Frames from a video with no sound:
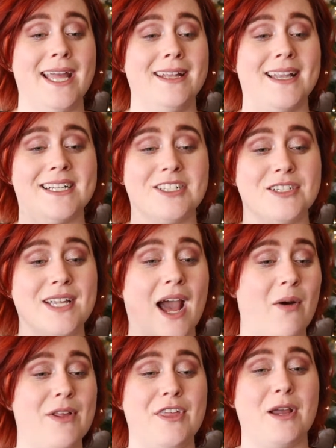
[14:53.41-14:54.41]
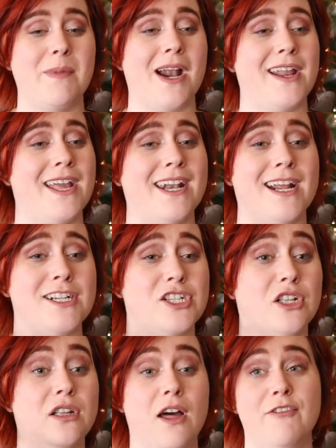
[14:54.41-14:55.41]
and that's just how I think about it, and I
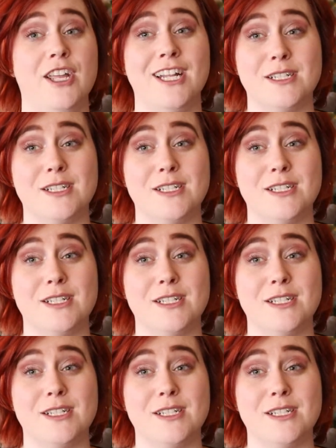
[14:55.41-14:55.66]
just love it.